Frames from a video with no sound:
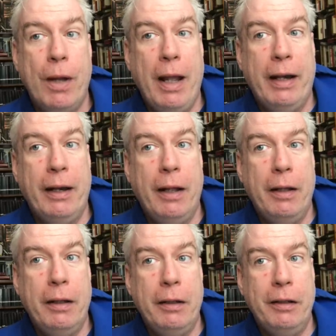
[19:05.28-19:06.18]
And
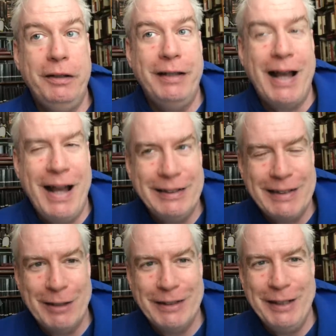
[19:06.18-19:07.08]
yeah, it
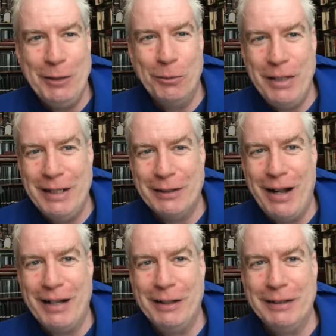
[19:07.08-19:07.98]
sounds like you read a
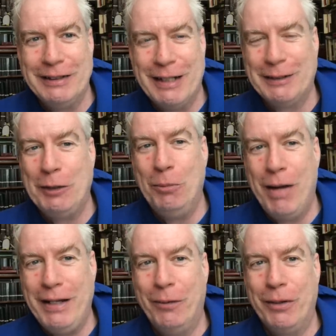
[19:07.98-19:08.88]
lot and it sounds like you
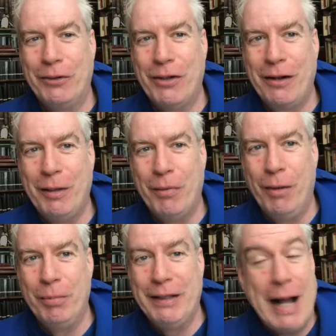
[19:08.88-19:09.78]
might know what you're talking
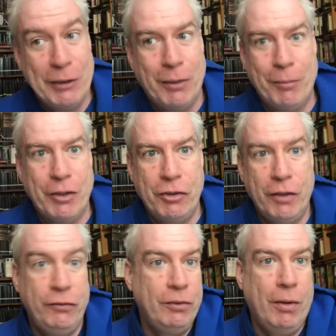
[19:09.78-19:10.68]
about, but that's what I'm going to
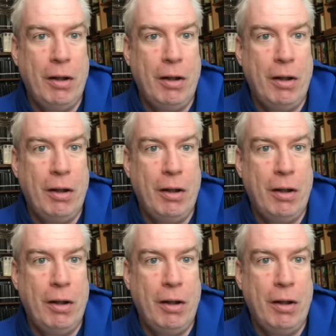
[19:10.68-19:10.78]
shift to.